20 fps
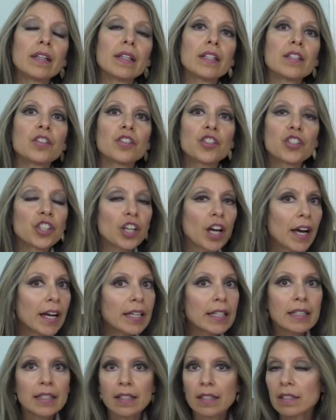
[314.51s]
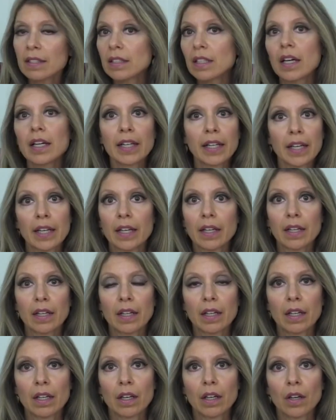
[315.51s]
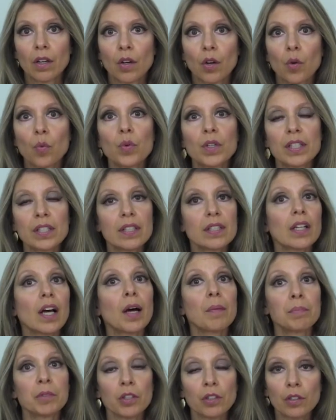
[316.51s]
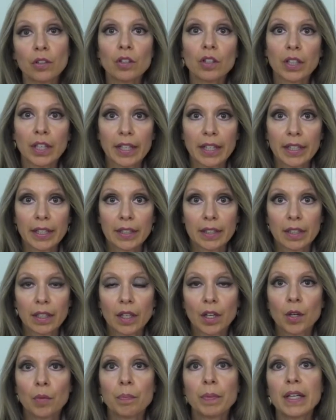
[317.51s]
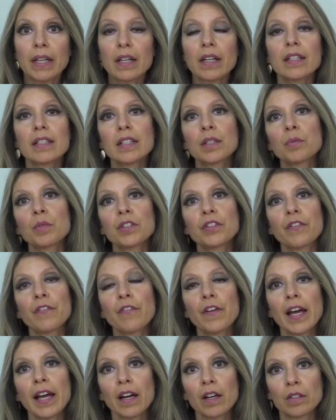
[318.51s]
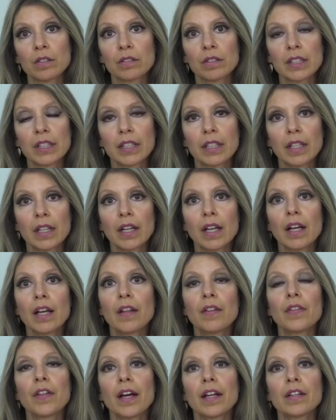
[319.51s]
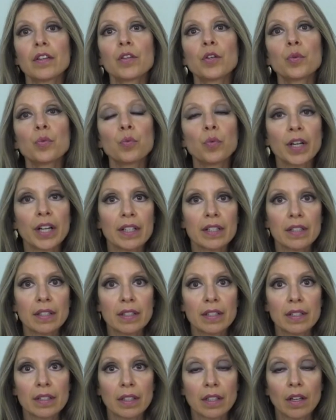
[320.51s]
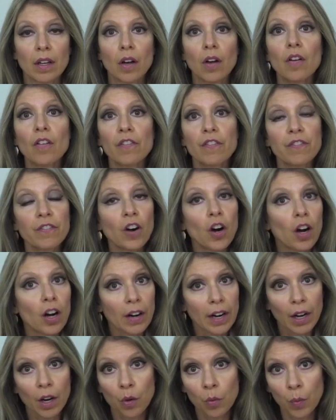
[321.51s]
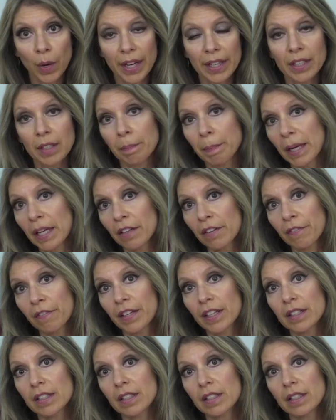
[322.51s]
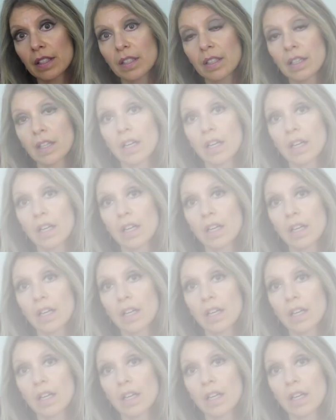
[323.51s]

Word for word: this giant study was stopped early because it was found that the risks far outweighed the benefits.